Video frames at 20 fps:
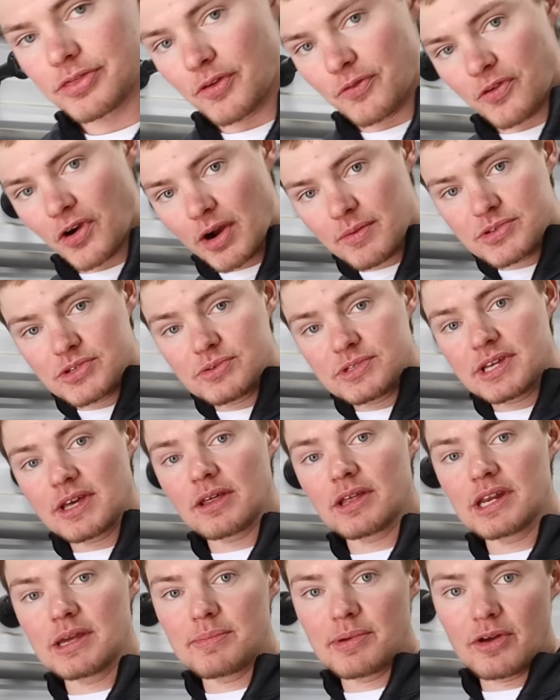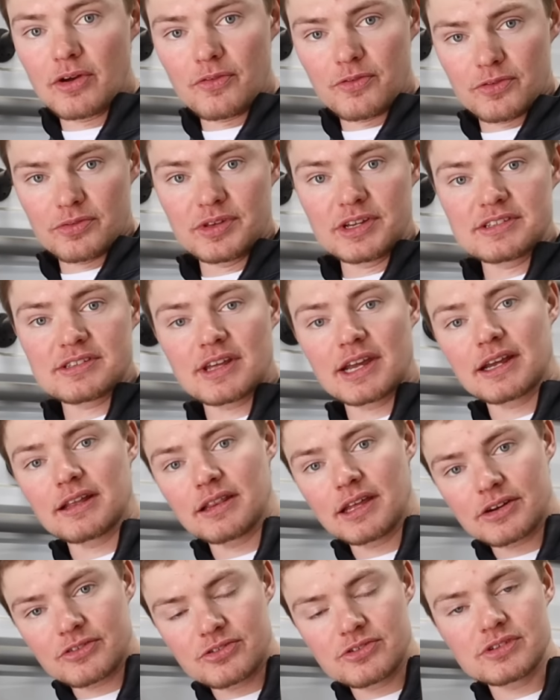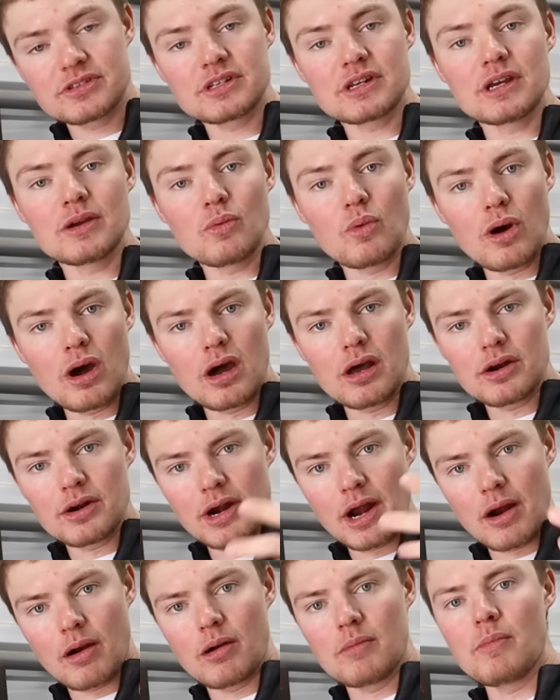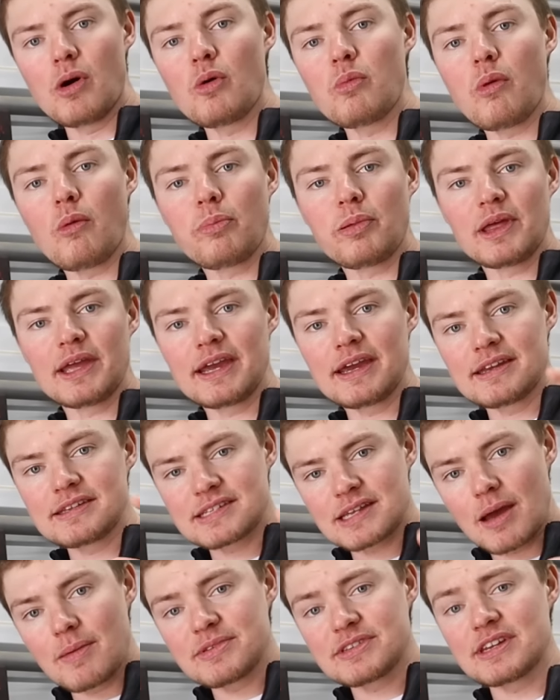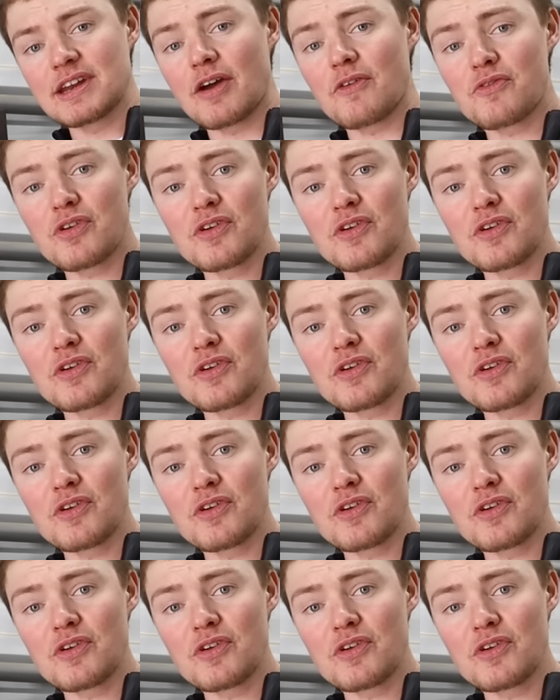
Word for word: The farm's utility bill for things like electricity, water, our mobile plans comes in at